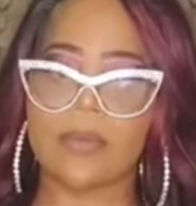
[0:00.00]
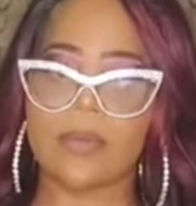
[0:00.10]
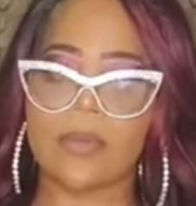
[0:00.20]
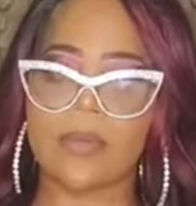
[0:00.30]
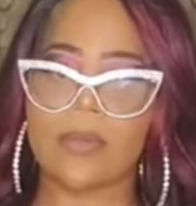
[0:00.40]

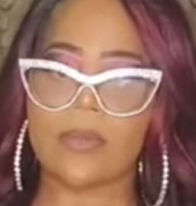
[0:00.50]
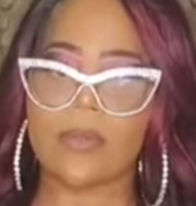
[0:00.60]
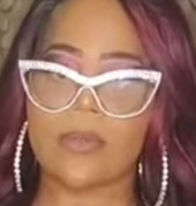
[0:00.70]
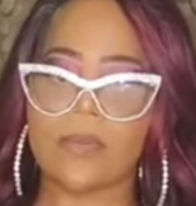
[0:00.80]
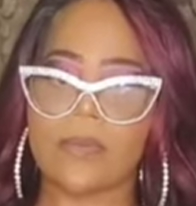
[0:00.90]

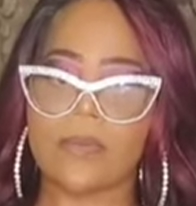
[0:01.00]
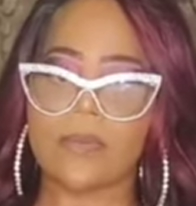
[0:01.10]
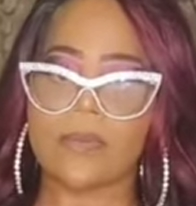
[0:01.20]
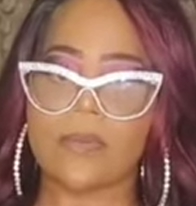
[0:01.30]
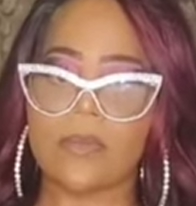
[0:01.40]

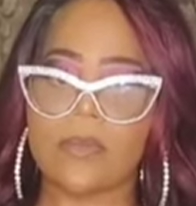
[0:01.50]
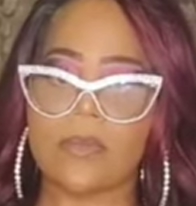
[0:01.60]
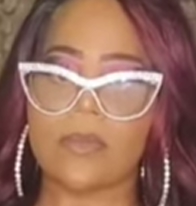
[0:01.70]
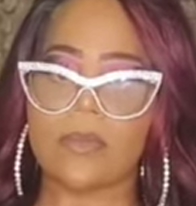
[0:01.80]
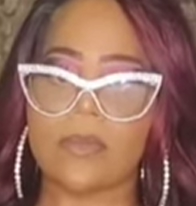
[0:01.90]

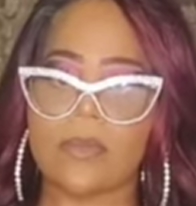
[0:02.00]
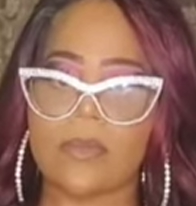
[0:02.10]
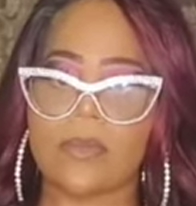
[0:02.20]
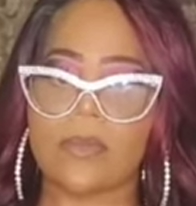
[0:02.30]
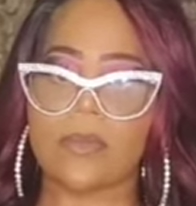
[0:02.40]

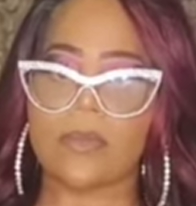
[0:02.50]
(silence)